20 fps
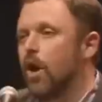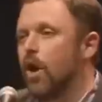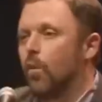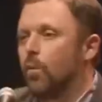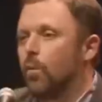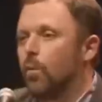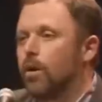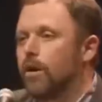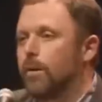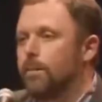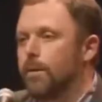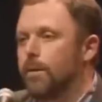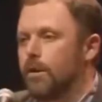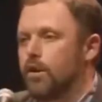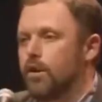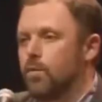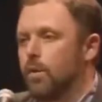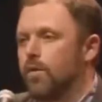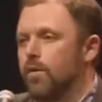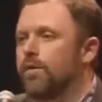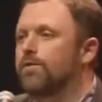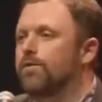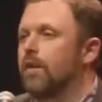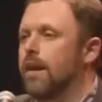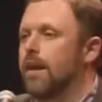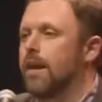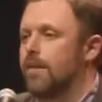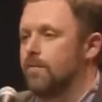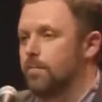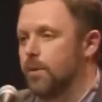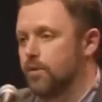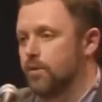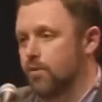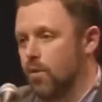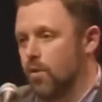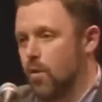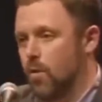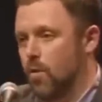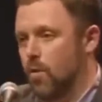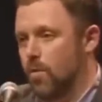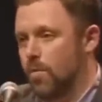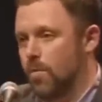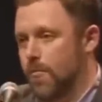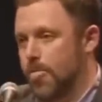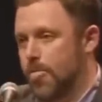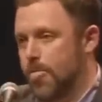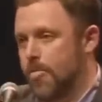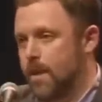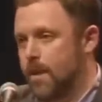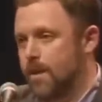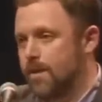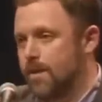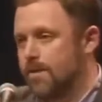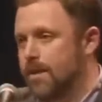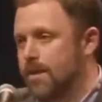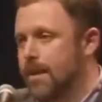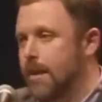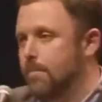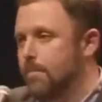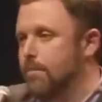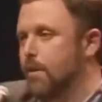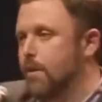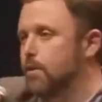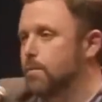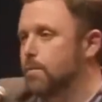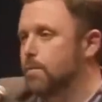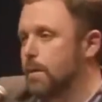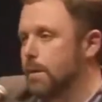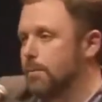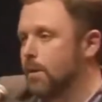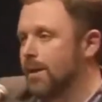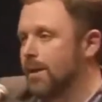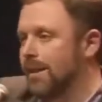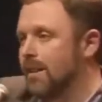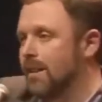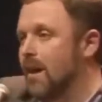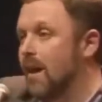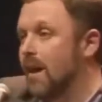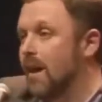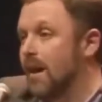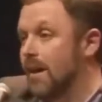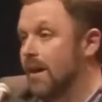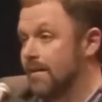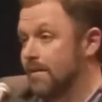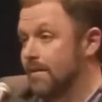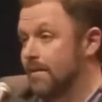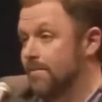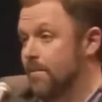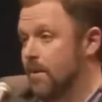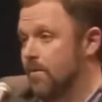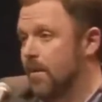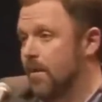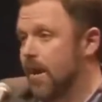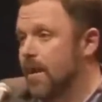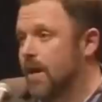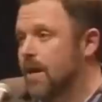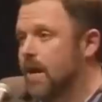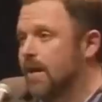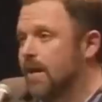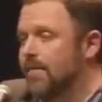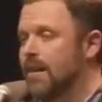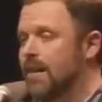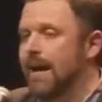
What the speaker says: We're going to put you on the slave patrol to keep those people in line, right?